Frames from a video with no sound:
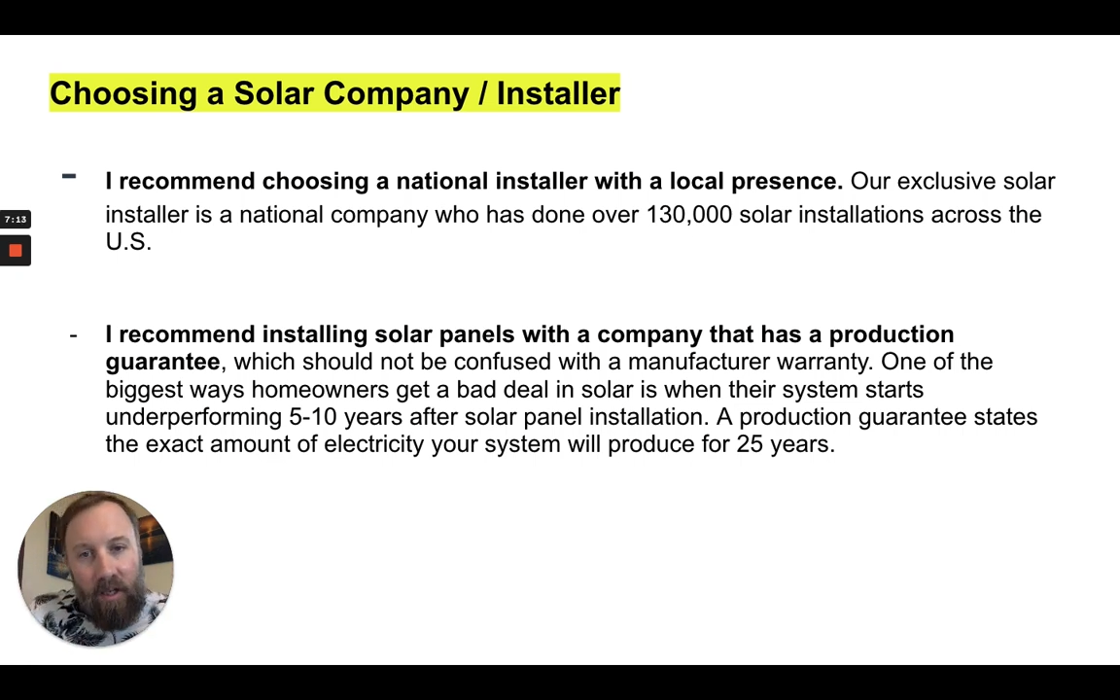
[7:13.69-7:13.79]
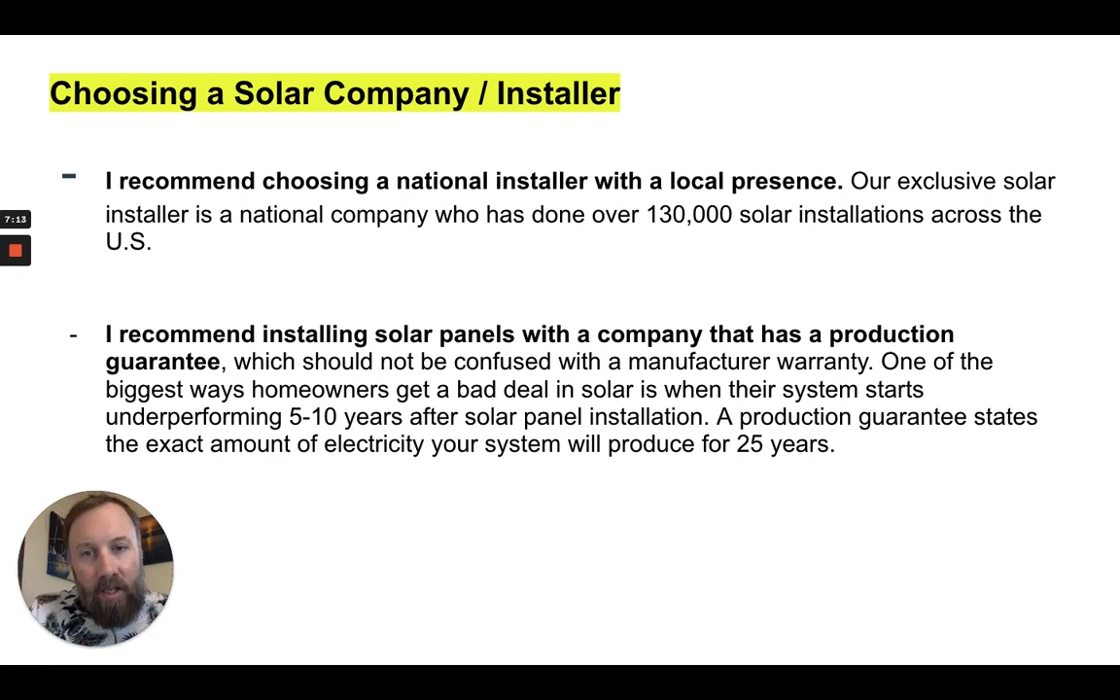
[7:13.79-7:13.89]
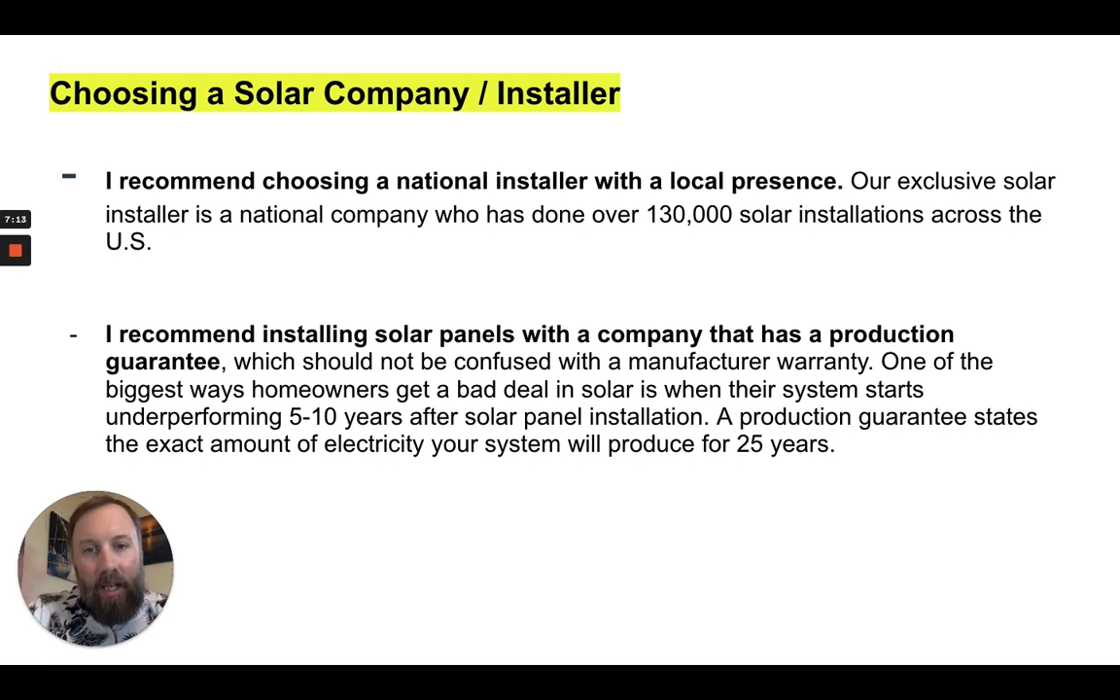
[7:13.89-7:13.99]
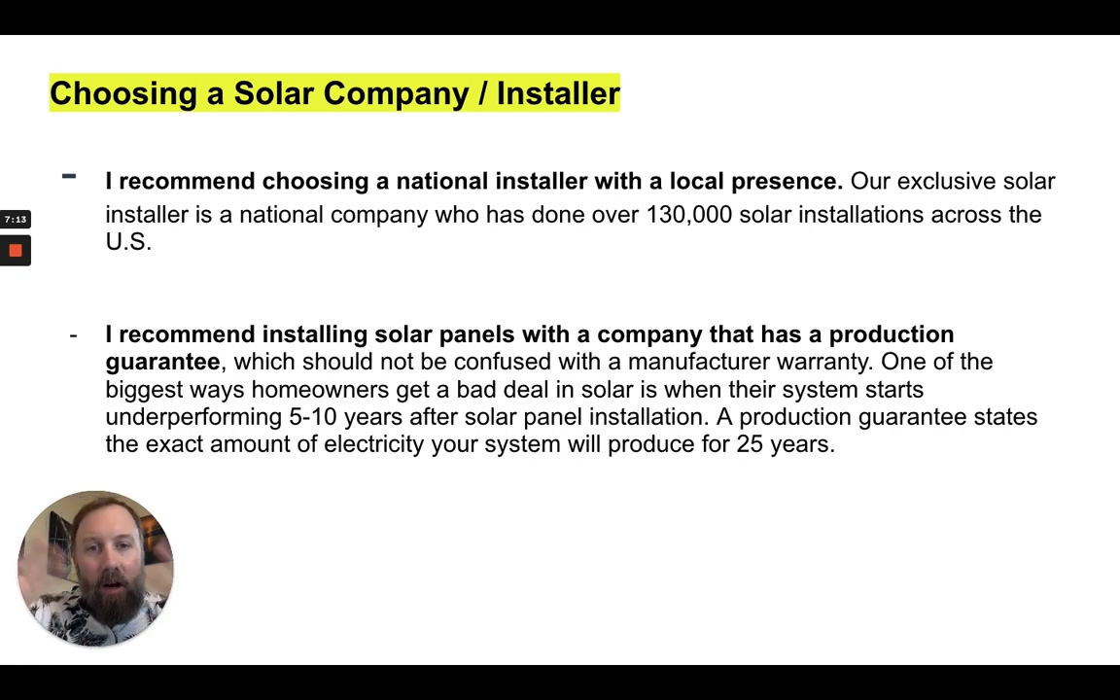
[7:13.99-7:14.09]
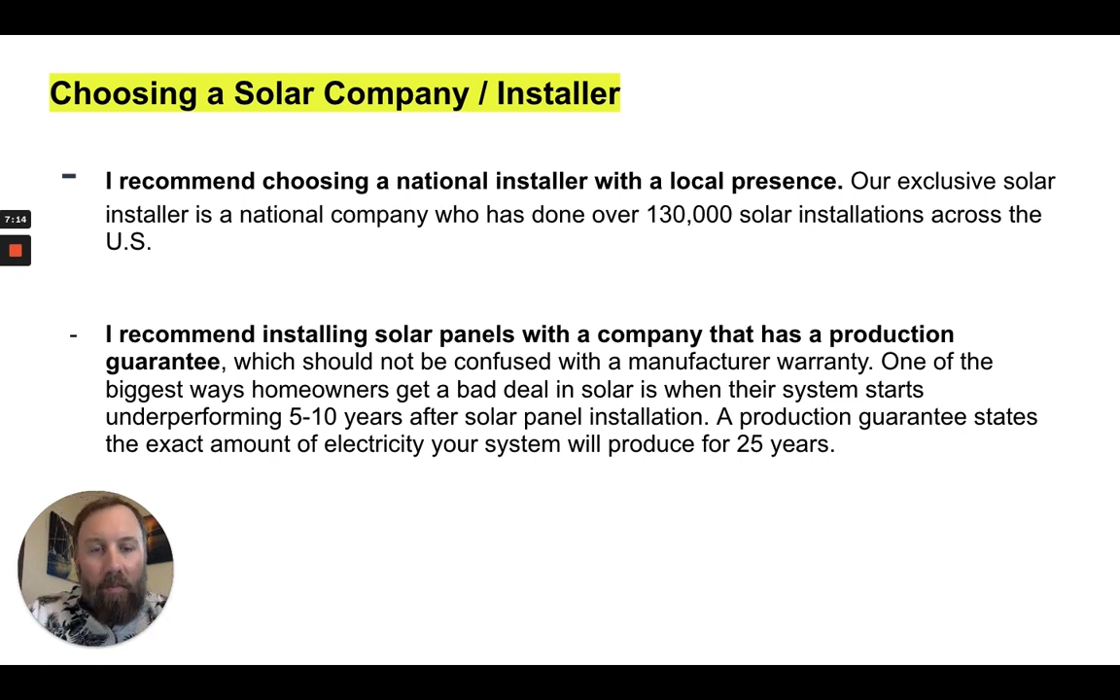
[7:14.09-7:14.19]

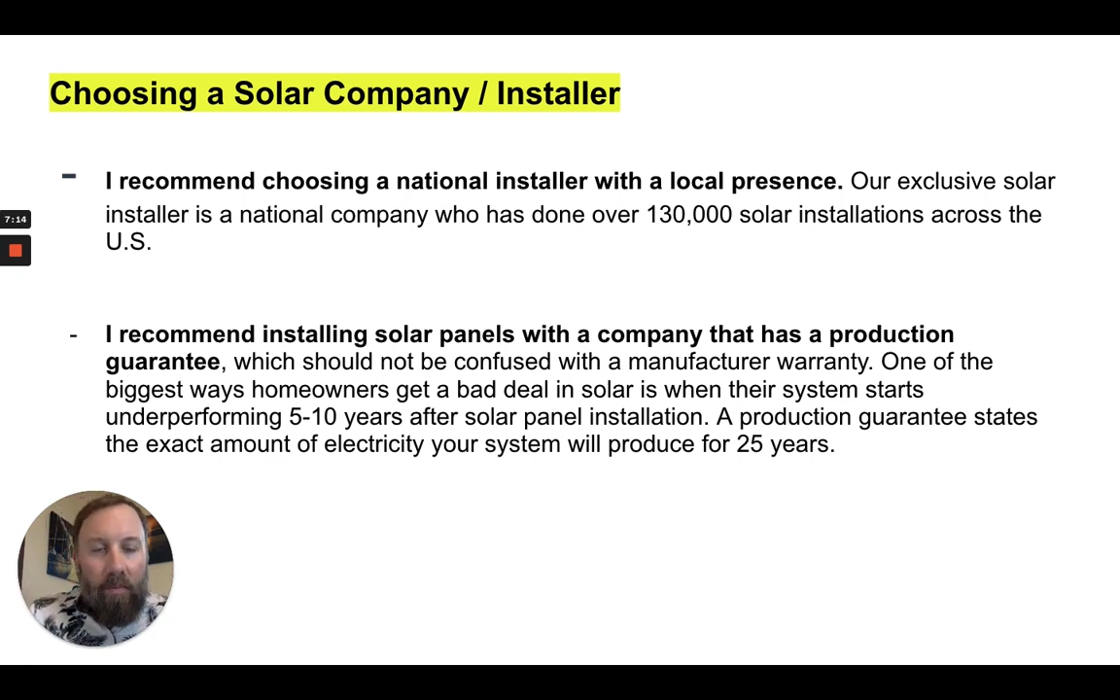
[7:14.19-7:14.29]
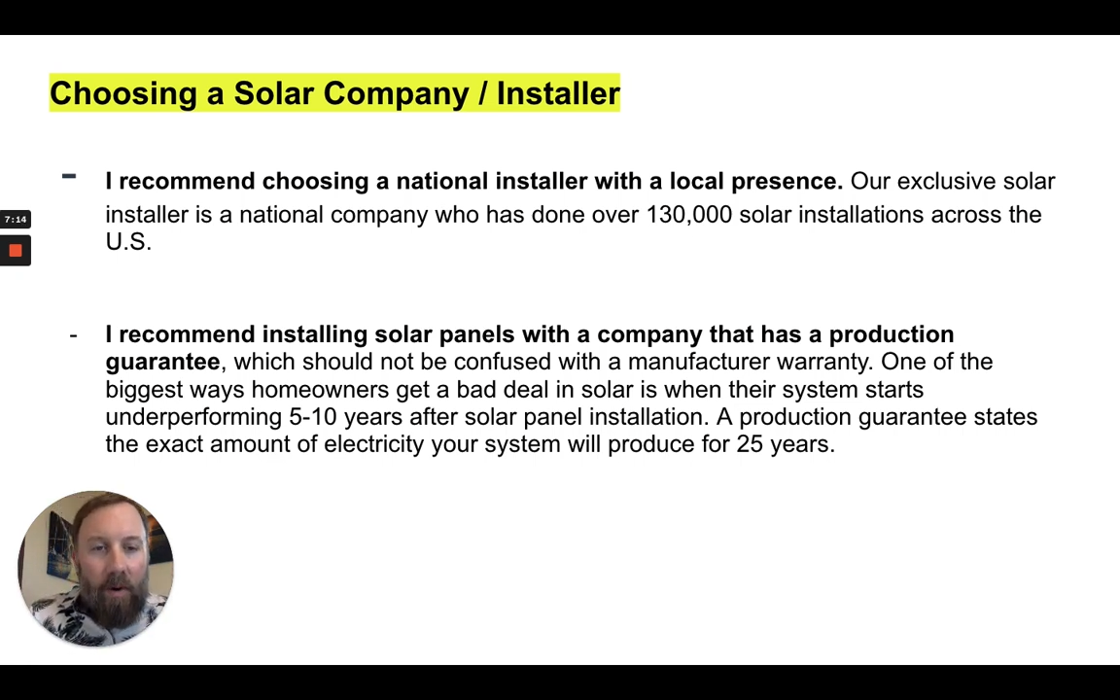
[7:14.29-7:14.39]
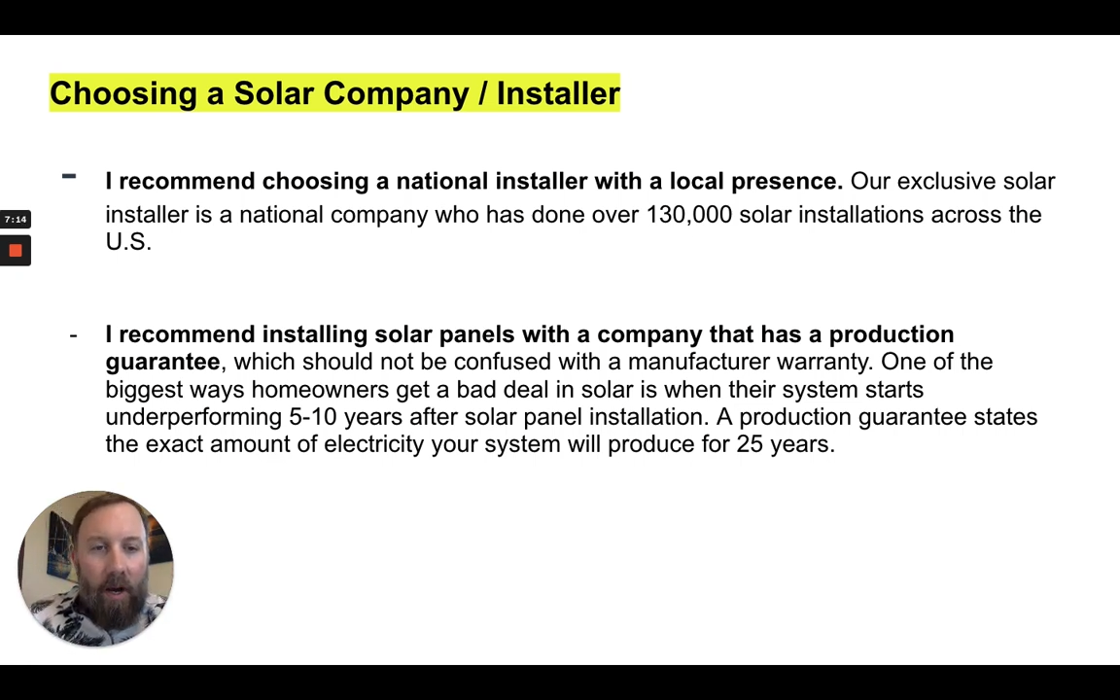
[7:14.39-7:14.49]
you know, uh,